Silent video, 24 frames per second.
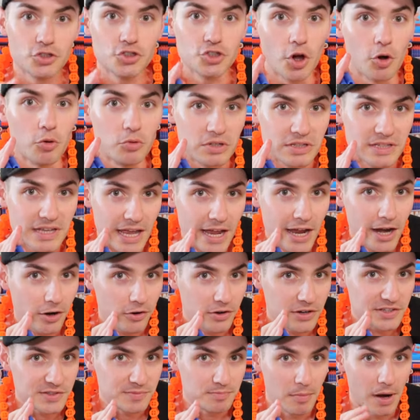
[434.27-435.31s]
don't
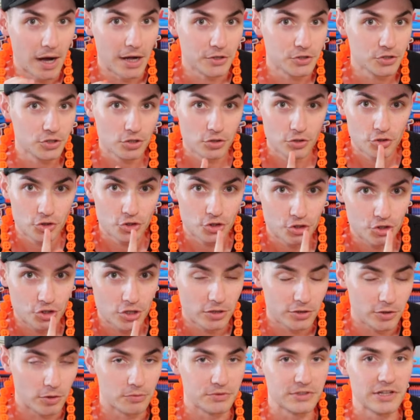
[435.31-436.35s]
care as much. Shh,
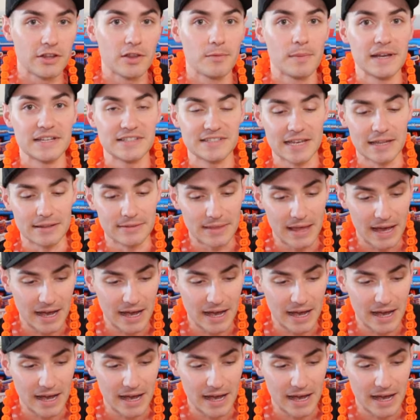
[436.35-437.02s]
don't tell them I said